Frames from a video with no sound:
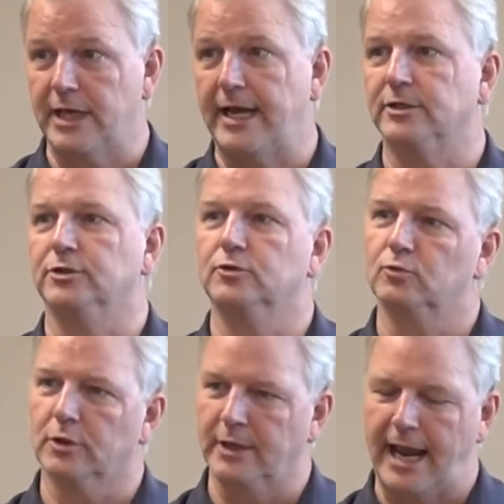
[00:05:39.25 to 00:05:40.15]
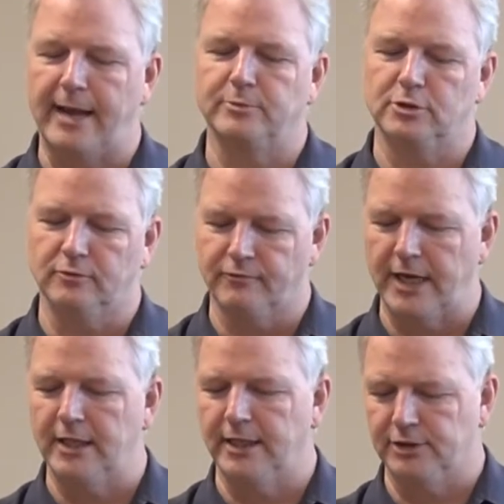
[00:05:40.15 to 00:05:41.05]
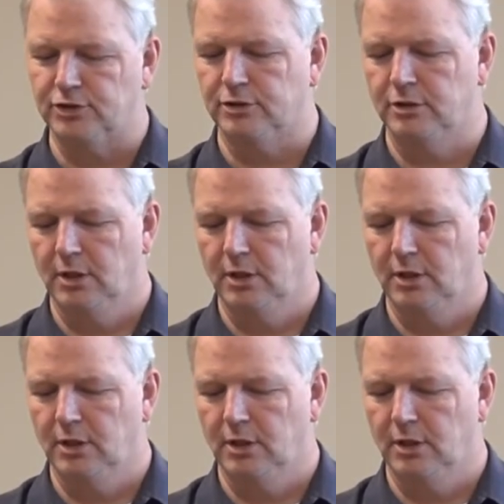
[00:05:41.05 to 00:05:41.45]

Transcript: actions were an absolute violation